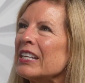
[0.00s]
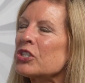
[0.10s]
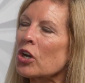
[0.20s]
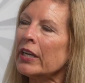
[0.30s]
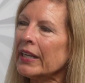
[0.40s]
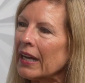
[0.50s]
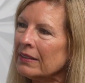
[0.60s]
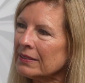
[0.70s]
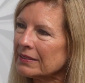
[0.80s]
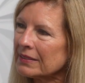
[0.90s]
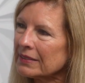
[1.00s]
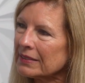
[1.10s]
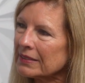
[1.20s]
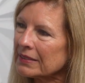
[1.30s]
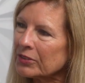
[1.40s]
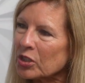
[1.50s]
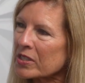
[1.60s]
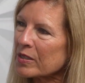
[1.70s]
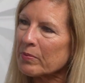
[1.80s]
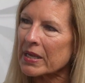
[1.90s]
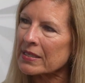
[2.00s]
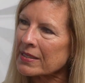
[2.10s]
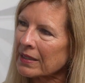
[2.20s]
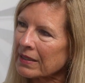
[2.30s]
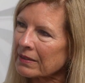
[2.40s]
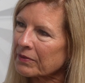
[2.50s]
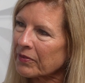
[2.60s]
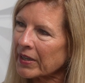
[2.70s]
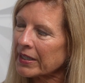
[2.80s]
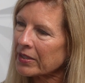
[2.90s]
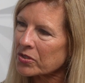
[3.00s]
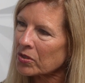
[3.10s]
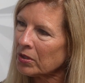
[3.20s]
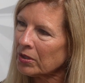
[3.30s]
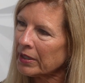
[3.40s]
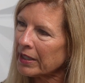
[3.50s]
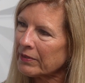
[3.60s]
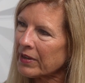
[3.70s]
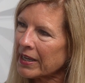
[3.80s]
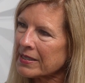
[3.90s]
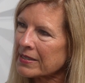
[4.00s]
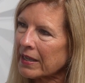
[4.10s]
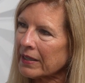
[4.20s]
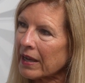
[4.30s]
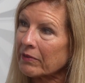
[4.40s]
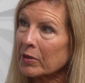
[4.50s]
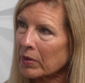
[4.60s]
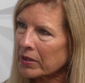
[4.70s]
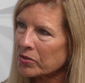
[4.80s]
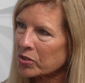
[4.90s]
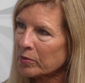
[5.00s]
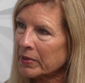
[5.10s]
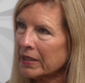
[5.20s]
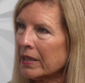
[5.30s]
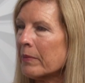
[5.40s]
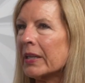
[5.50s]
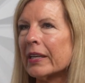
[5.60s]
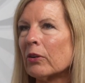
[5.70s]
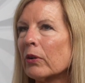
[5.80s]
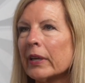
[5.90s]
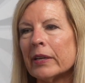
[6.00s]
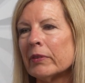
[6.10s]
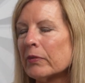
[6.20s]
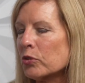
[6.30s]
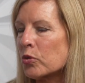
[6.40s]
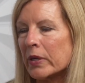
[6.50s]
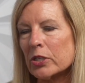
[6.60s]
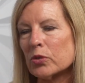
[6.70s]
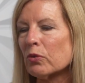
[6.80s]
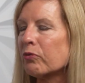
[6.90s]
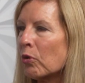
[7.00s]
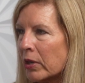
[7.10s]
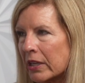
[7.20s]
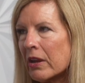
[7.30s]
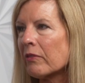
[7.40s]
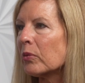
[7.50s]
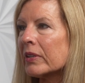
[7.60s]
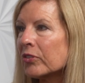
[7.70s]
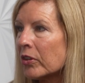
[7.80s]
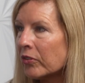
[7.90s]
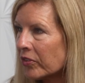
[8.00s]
Starting out, just some basic financial advice that everyone should be. I mean, even if you're 22 or 40 and haven't really started